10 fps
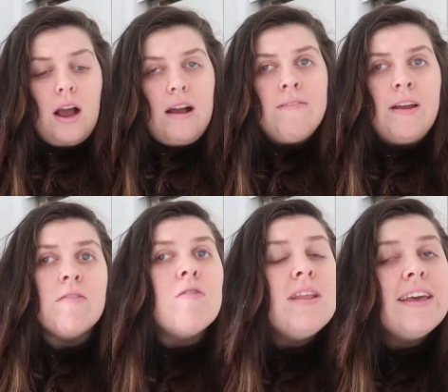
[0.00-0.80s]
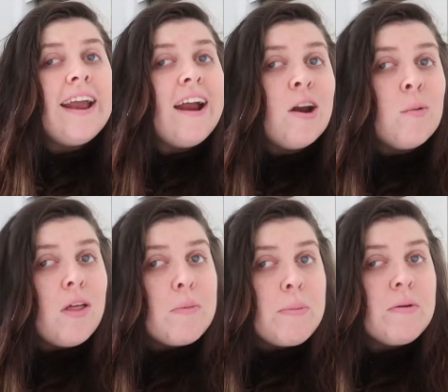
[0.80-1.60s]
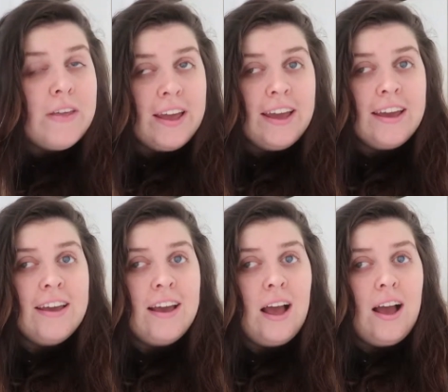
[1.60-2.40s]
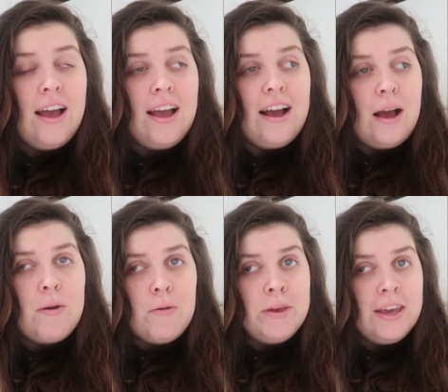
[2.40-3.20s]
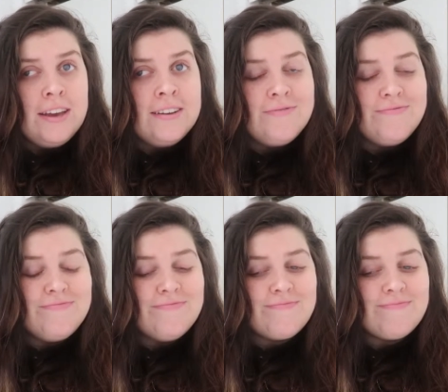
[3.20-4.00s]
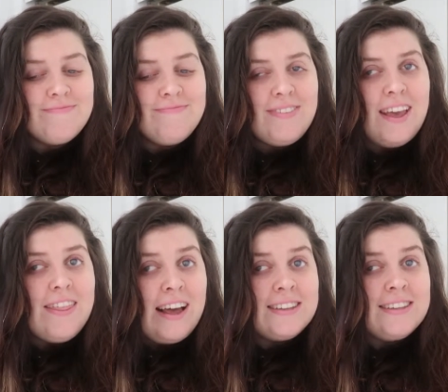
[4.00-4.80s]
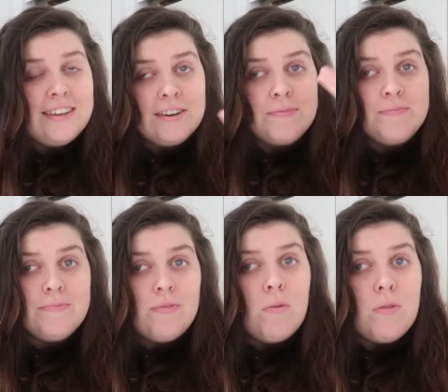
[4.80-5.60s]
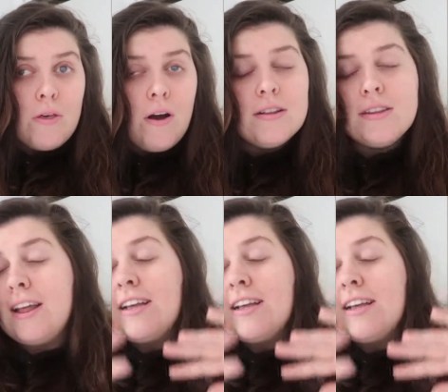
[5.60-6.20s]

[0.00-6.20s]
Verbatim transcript: I've never really cared what other people think about me. That is their own thoughts and